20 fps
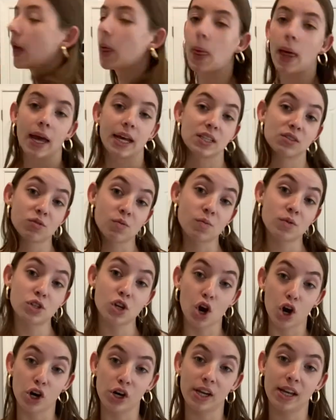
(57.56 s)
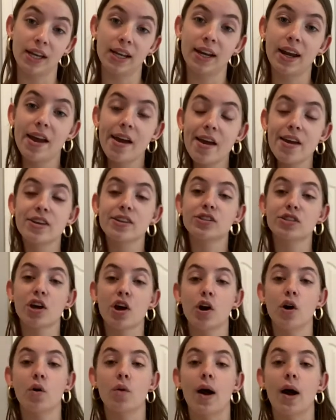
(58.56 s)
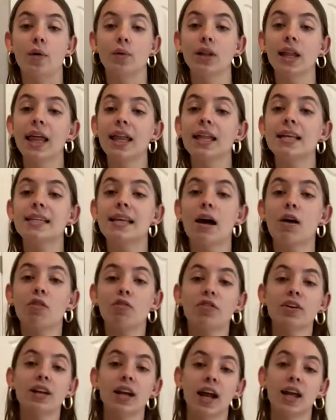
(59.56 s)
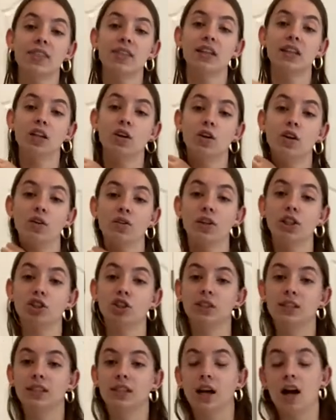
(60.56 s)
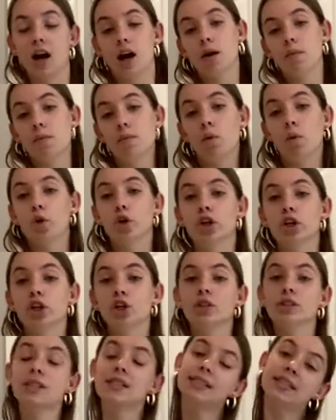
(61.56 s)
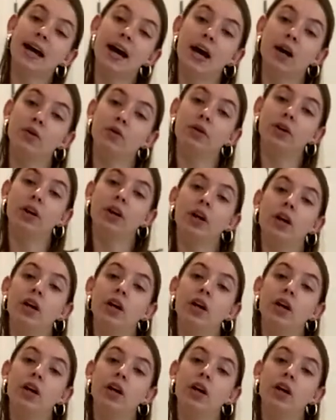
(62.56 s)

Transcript: and that is from Target. So I really like this outfit. I think you can really dress it up or you can dress it down.